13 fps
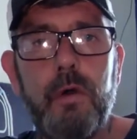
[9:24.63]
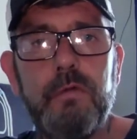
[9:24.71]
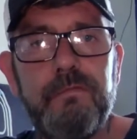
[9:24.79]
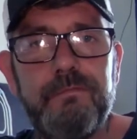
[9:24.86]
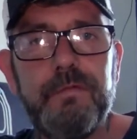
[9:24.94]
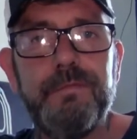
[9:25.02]

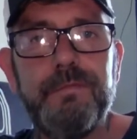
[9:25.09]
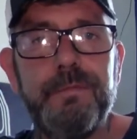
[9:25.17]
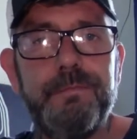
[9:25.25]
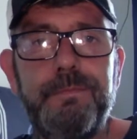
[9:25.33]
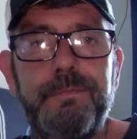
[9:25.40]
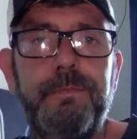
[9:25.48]
and
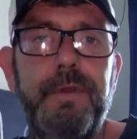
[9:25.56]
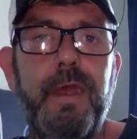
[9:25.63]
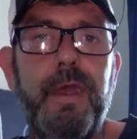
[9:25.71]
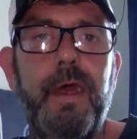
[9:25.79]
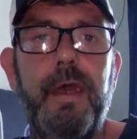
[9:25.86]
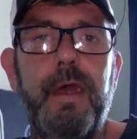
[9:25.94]

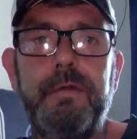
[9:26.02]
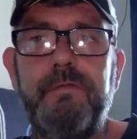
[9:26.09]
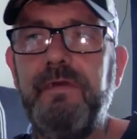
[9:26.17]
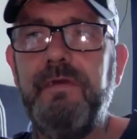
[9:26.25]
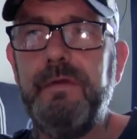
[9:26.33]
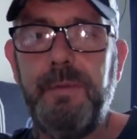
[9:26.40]

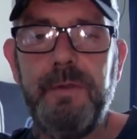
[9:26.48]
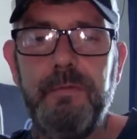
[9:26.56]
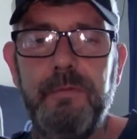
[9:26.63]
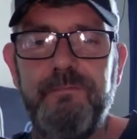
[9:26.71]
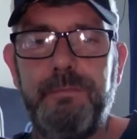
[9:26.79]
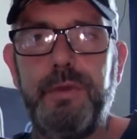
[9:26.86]
take people's
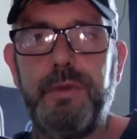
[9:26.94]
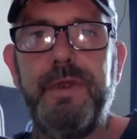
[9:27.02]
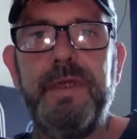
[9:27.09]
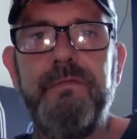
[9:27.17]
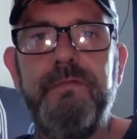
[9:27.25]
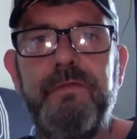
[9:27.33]

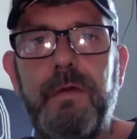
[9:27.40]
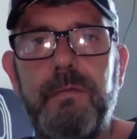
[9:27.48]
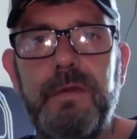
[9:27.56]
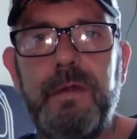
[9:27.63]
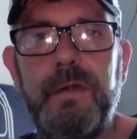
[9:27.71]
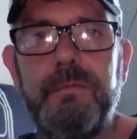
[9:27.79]
brains out
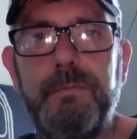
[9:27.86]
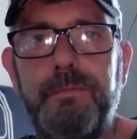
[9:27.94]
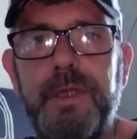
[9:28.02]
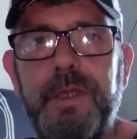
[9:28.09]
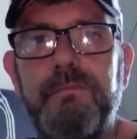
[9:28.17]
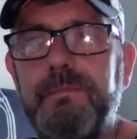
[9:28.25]
without
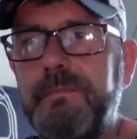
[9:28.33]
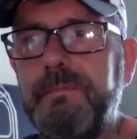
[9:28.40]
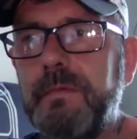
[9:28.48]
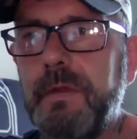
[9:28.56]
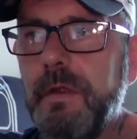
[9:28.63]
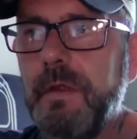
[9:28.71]
being
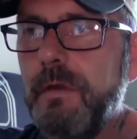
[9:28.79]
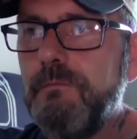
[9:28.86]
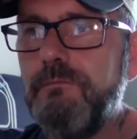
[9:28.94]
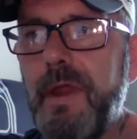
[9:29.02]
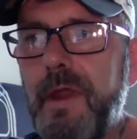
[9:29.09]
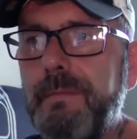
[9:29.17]

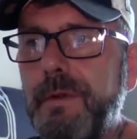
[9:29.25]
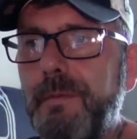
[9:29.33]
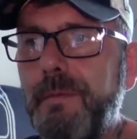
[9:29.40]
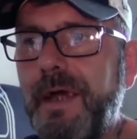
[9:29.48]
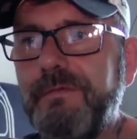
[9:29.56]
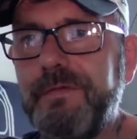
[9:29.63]

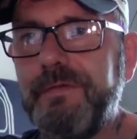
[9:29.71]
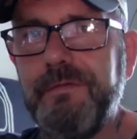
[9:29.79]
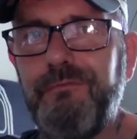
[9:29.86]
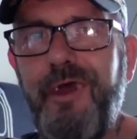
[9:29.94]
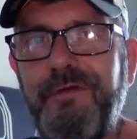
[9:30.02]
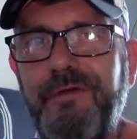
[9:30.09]
reprimanded,
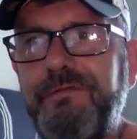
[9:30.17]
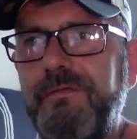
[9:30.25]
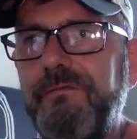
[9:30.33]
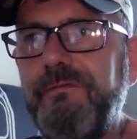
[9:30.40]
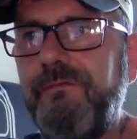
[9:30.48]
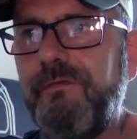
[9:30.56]
arrested
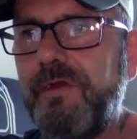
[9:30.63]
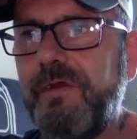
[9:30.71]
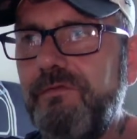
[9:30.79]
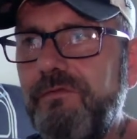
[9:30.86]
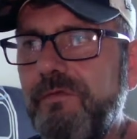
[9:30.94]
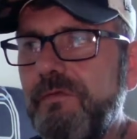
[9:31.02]
for it,
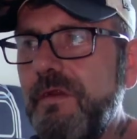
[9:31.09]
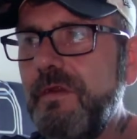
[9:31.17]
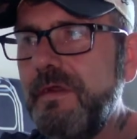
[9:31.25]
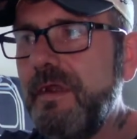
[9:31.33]
surely.